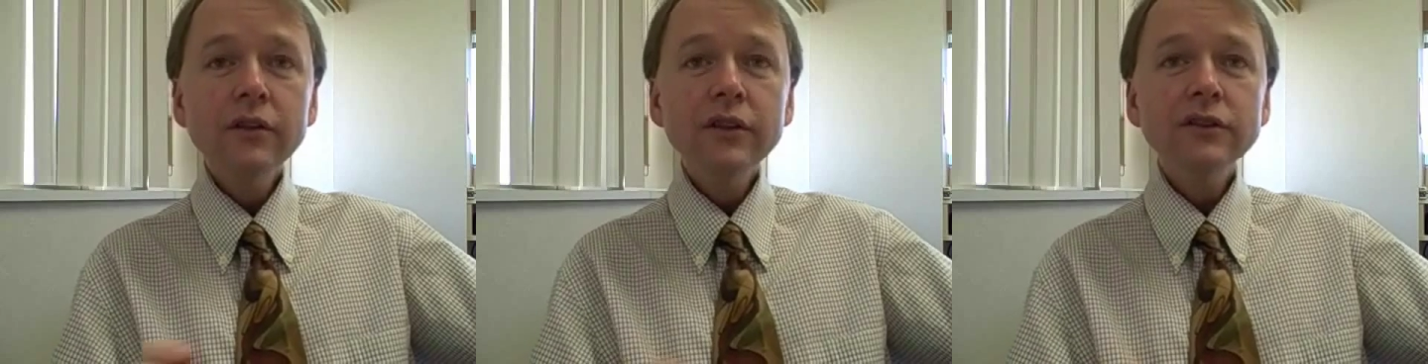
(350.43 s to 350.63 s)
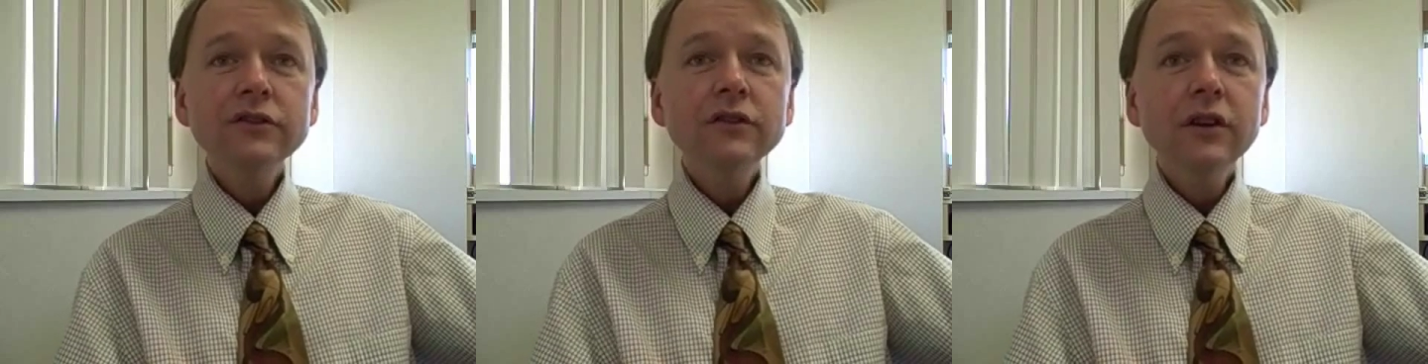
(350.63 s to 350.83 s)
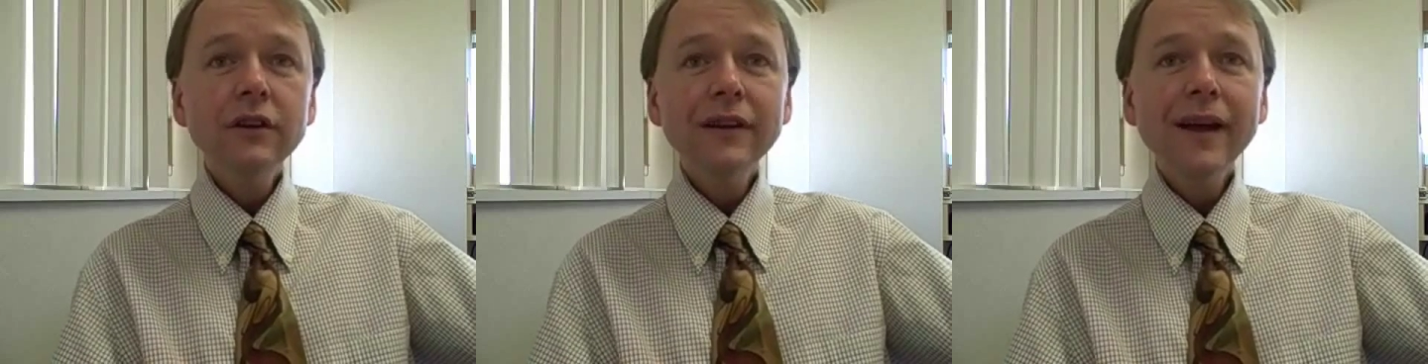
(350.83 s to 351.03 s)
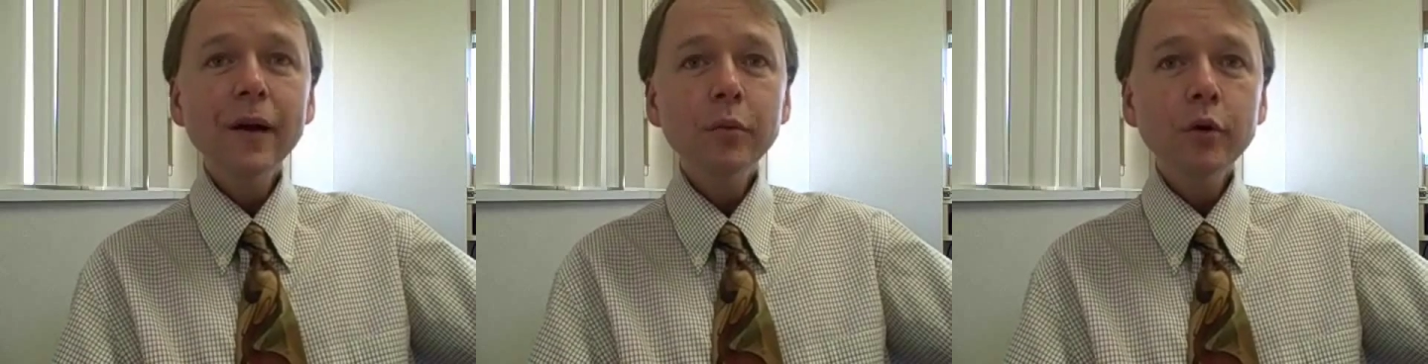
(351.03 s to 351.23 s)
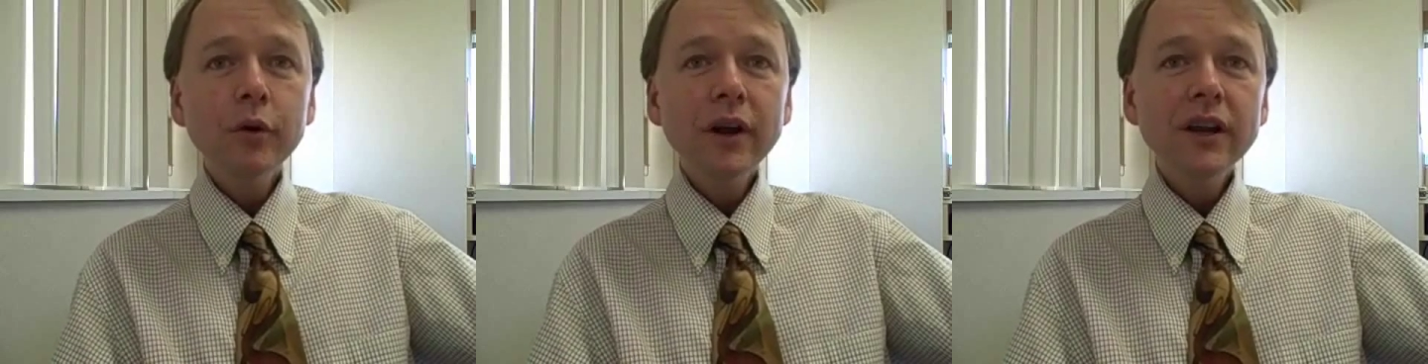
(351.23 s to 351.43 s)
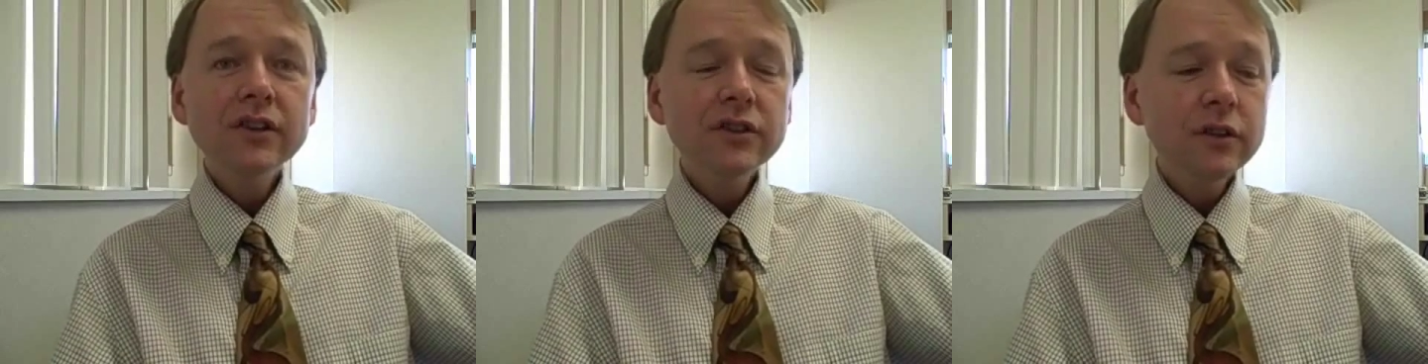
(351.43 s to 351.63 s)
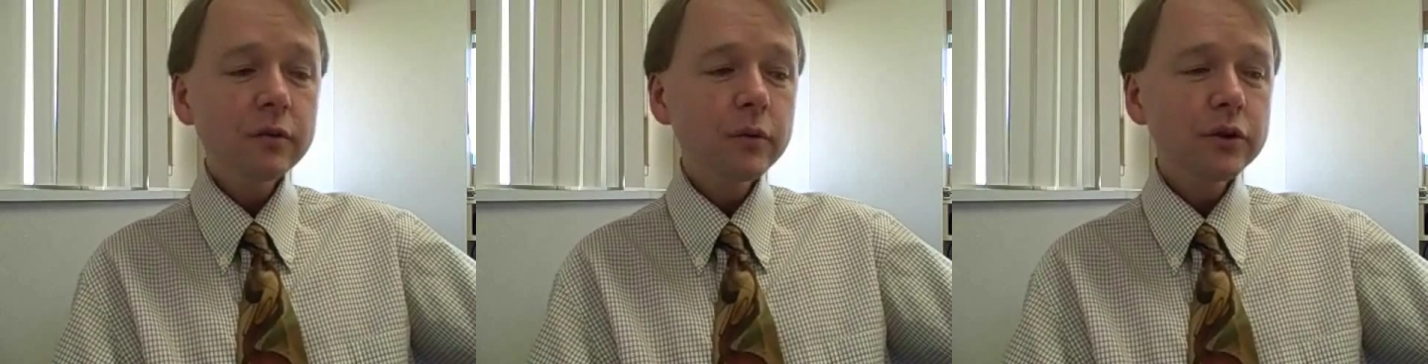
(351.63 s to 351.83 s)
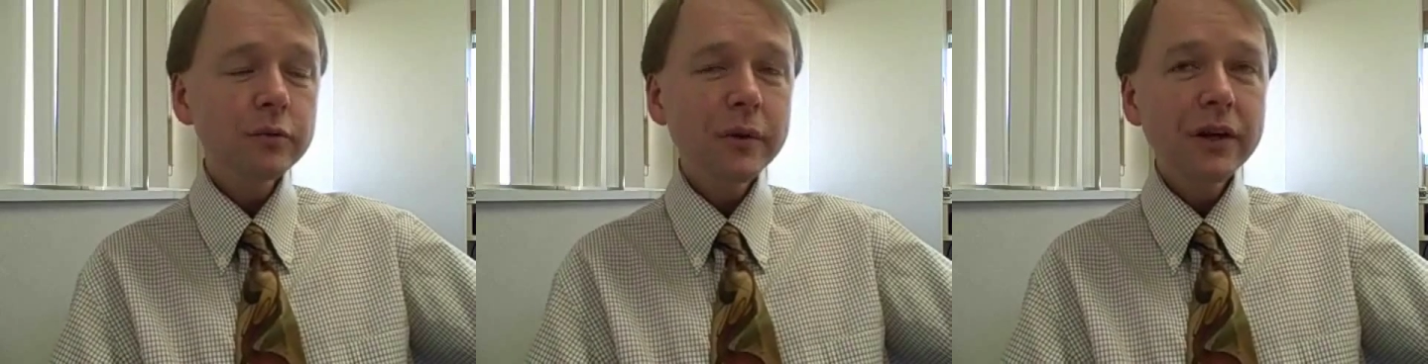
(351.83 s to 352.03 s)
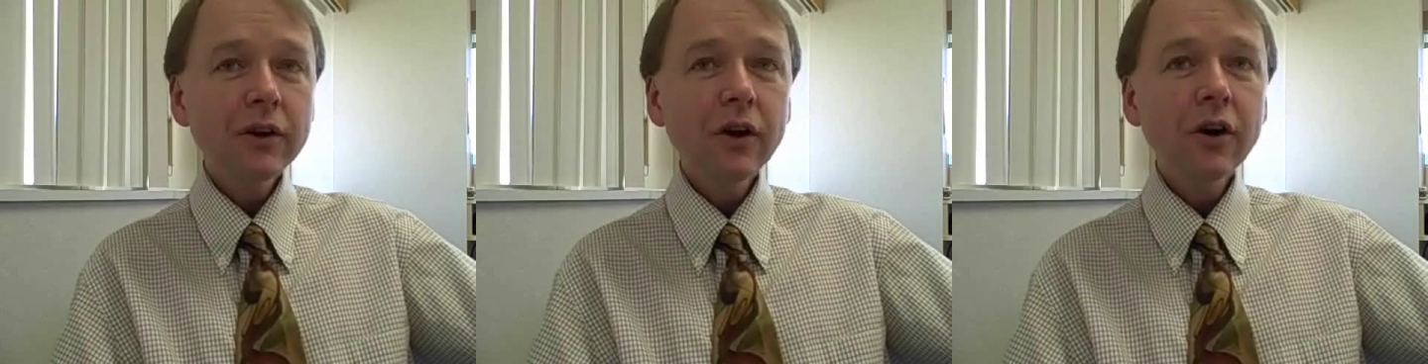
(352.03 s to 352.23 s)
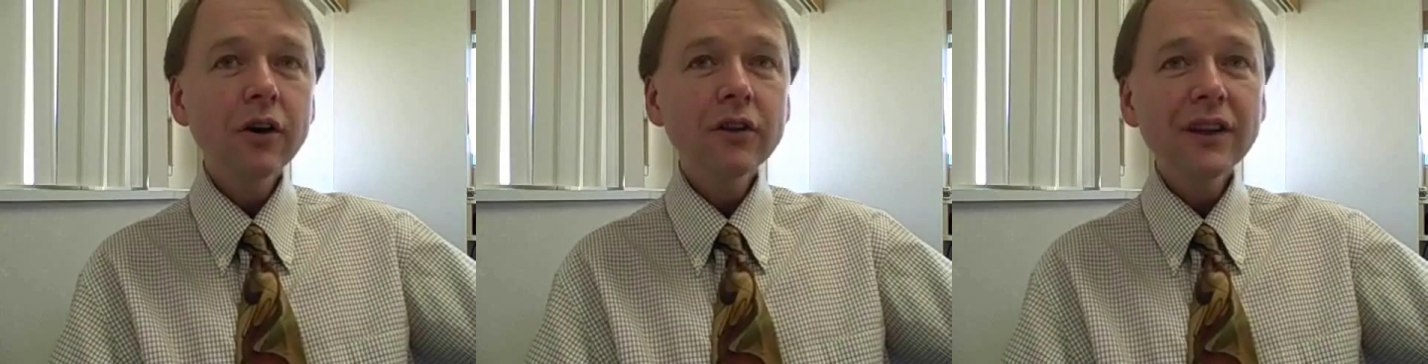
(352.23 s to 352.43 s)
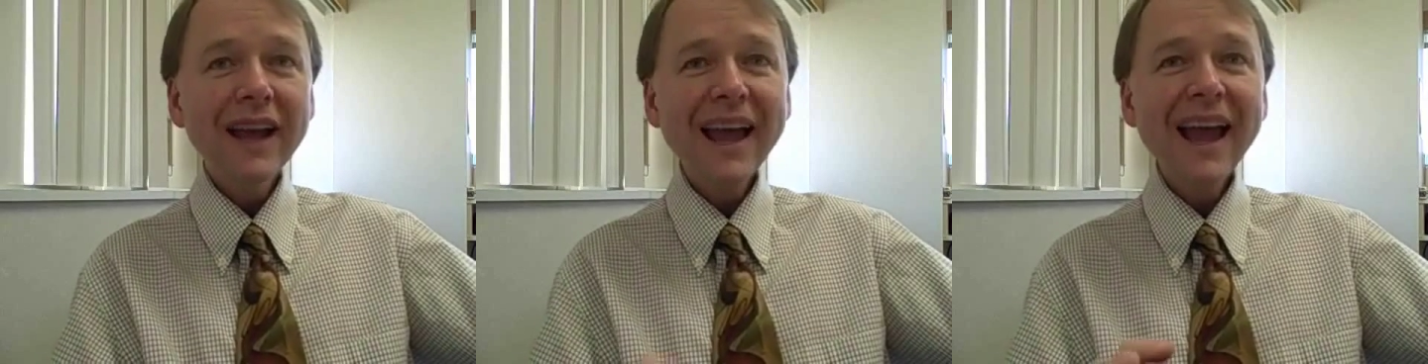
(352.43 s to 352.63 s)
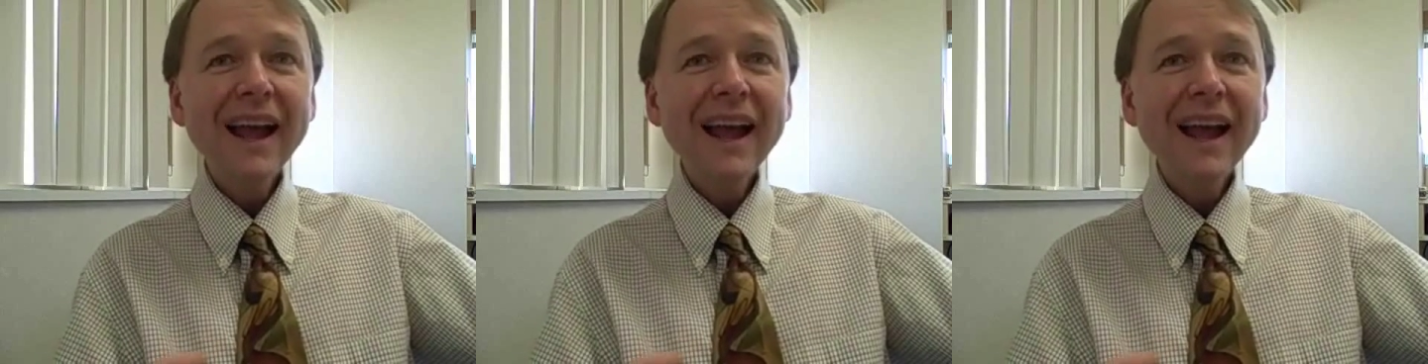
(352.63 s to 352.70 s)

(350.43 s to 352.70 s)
this collaboration, which we call